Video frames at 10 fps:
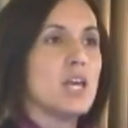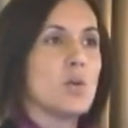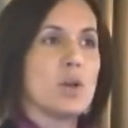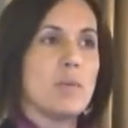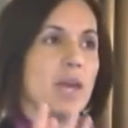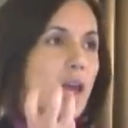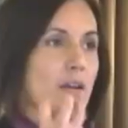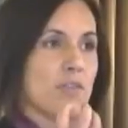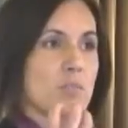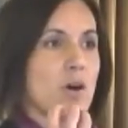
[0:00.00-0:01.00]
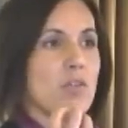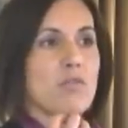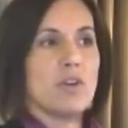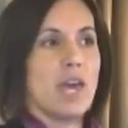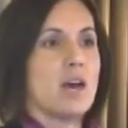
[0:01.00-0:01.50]
You want to make every
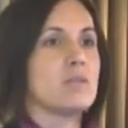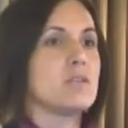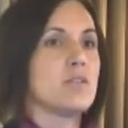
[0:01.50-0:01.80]
mouthful count.